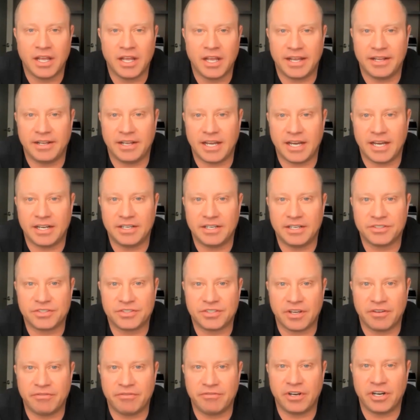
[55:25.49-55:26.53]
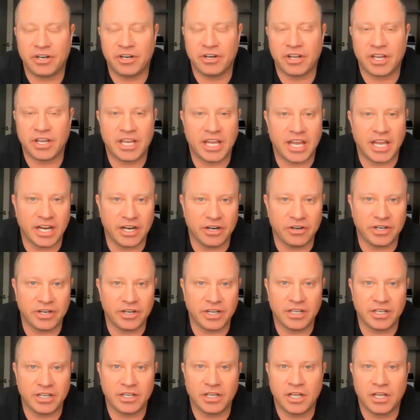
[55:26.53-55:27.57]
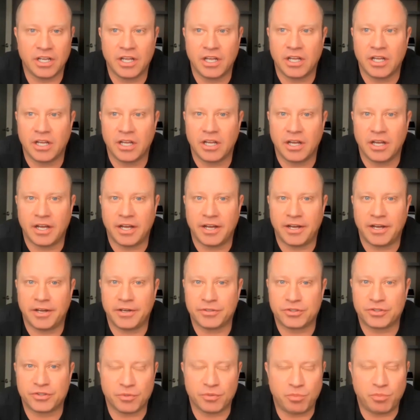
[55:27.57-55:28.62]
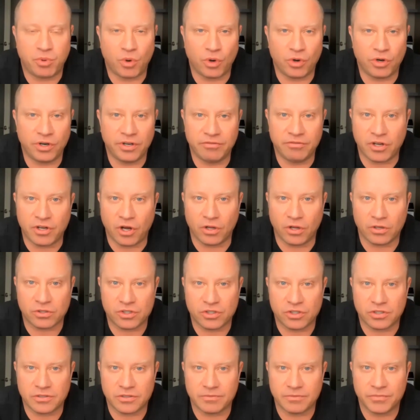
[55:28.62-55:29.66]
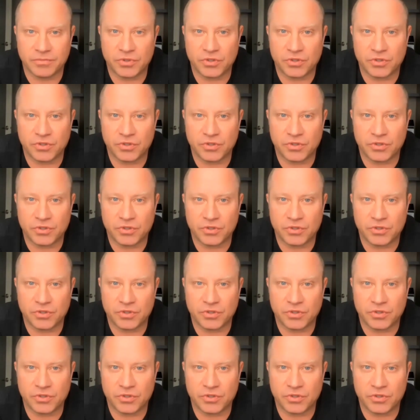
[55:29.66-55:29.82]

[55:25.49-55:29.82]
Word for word: and that is a very caring, uh, supportive culture.